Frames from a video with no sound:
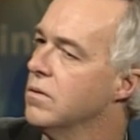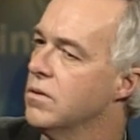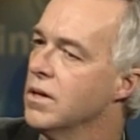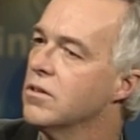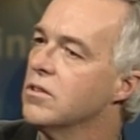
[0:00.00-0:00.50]

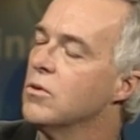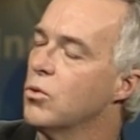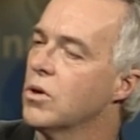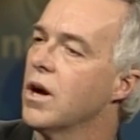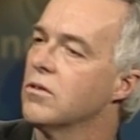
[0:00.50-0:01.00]
things didn't
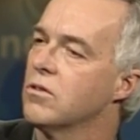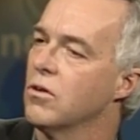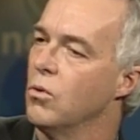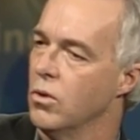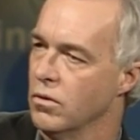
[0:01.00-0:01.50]
work out
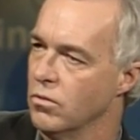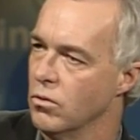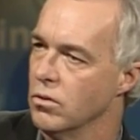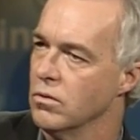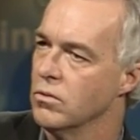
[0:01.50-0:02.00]
so well
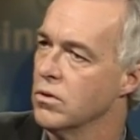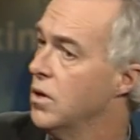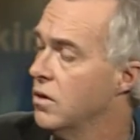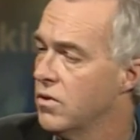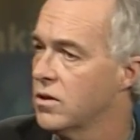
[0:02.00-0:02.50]
for you.
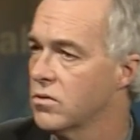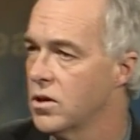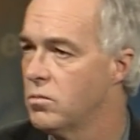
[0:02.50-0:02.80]
In fact, it was a